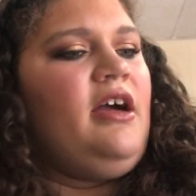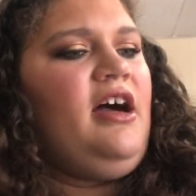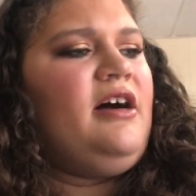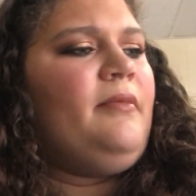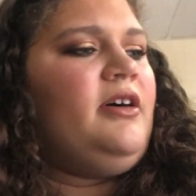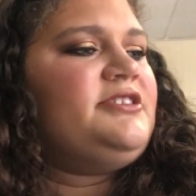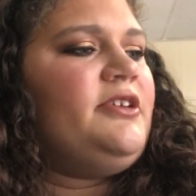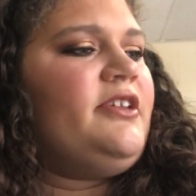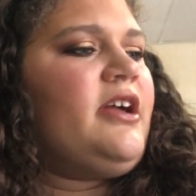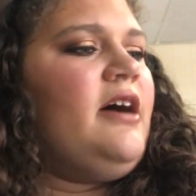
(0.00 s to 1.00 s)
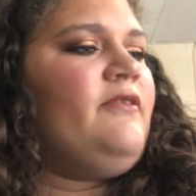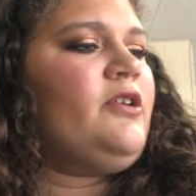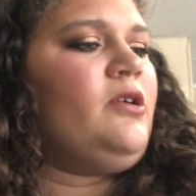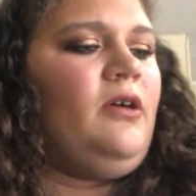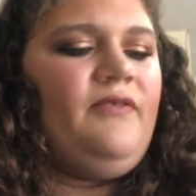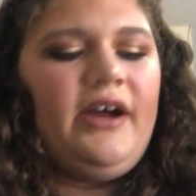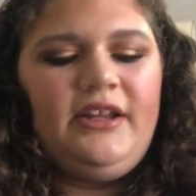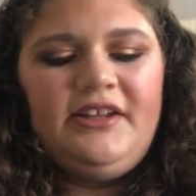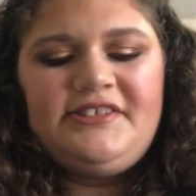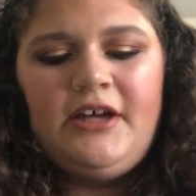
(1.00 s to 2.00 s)
Also, the CoverGirl
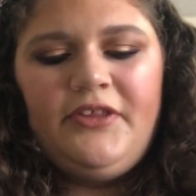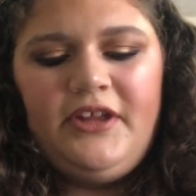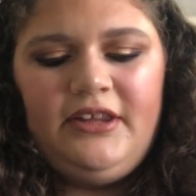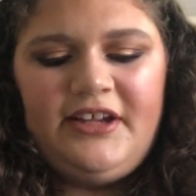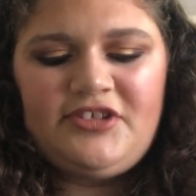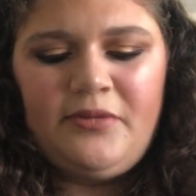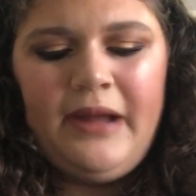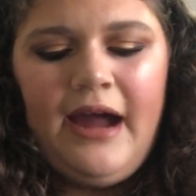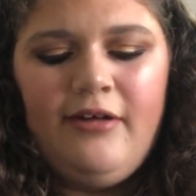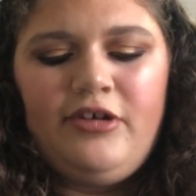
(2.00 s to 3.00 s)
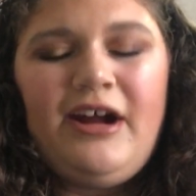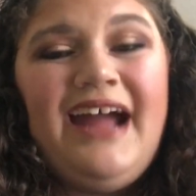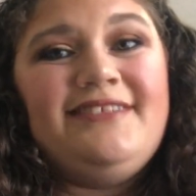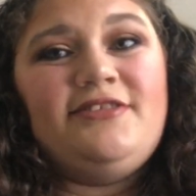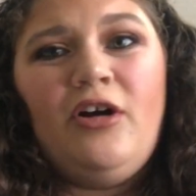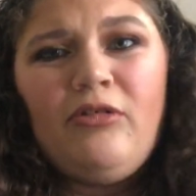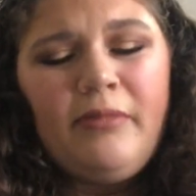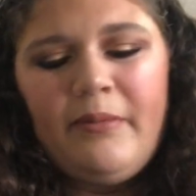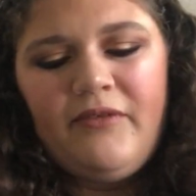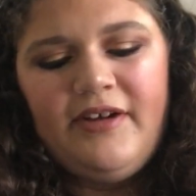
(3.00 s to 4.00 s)
Vitalist Healthy Elixir Powder. I don't
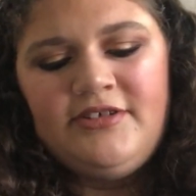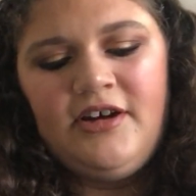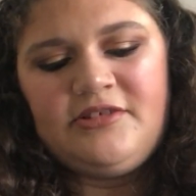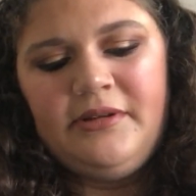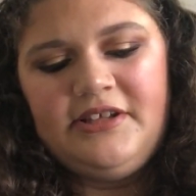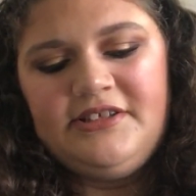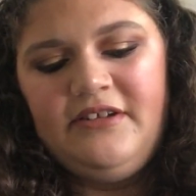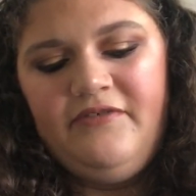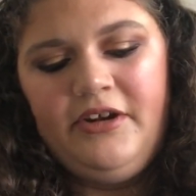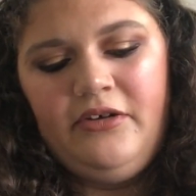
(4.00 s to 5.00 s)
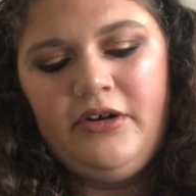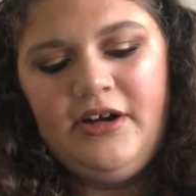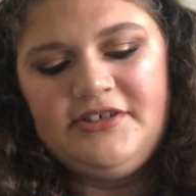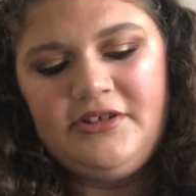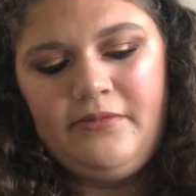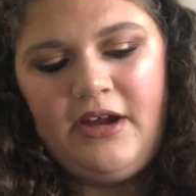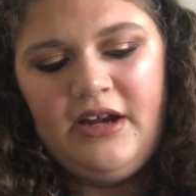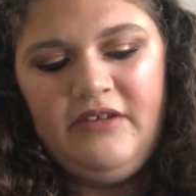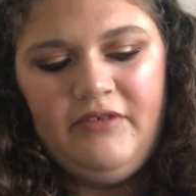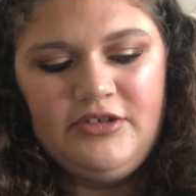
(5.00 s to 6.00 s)
remember if I talked about this in a video or not, so I'm
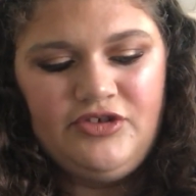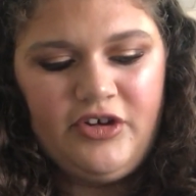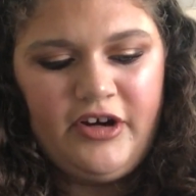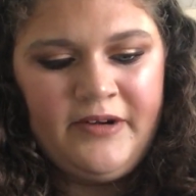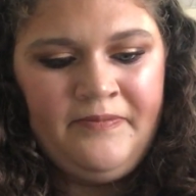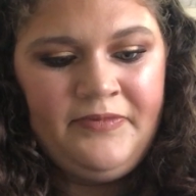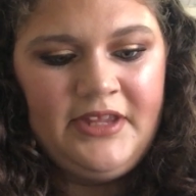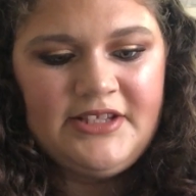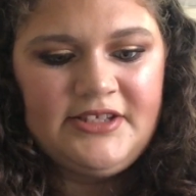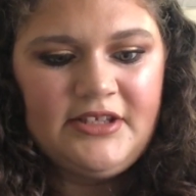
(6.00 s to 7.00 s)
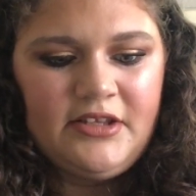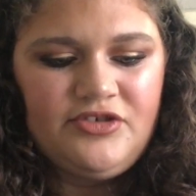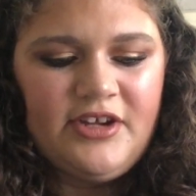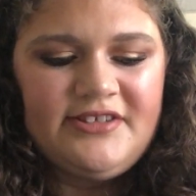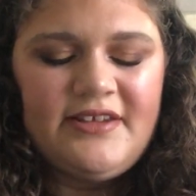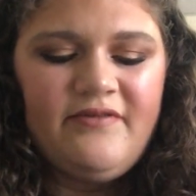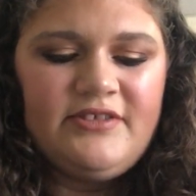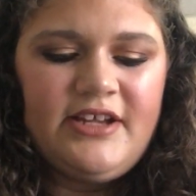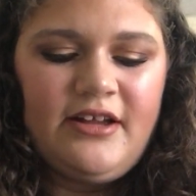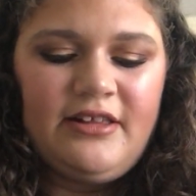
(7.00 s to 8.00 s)
kind of unsure. This is in the shade
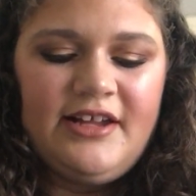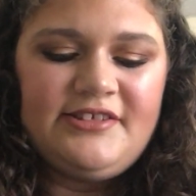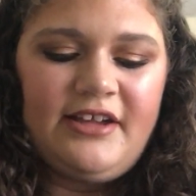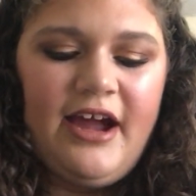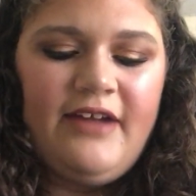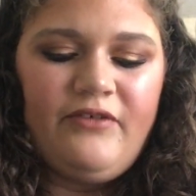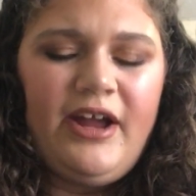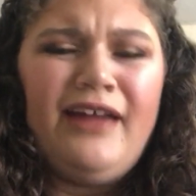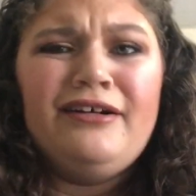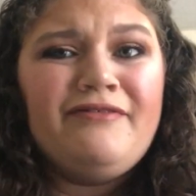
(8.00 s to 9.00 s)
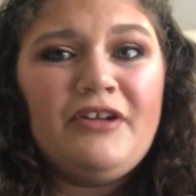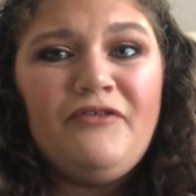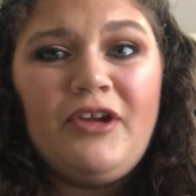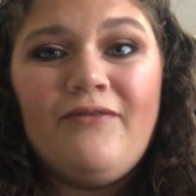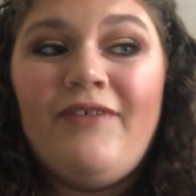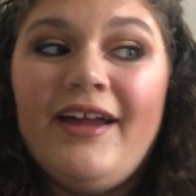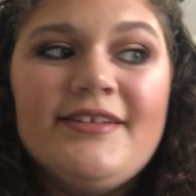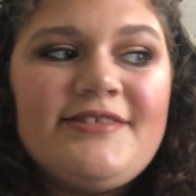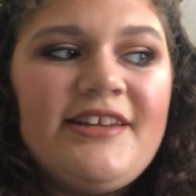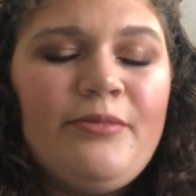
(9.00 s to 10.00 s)
710 Classic Ivory. I don't even know if you can find
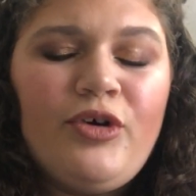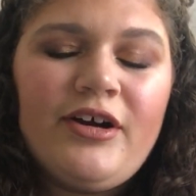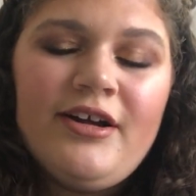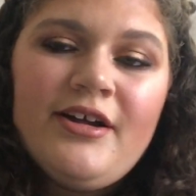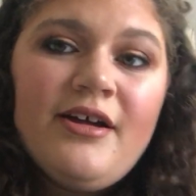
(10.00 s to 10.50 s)
this anymore,